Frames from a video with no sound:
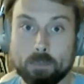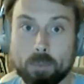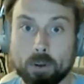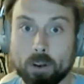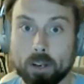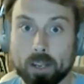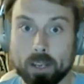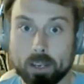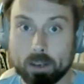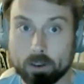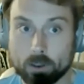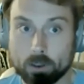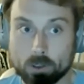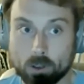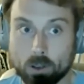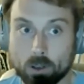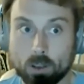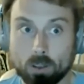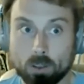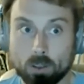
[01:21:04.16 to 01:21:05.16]
billion years
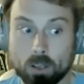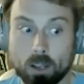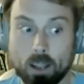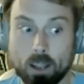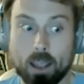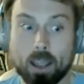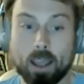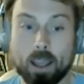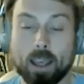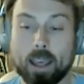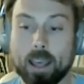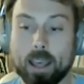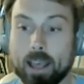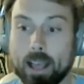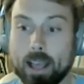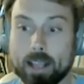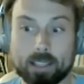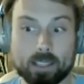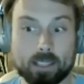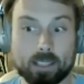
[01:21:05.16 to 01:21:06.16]
old.
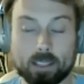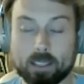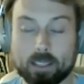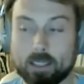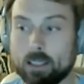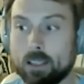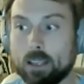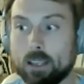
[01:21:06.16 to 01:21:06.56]
It's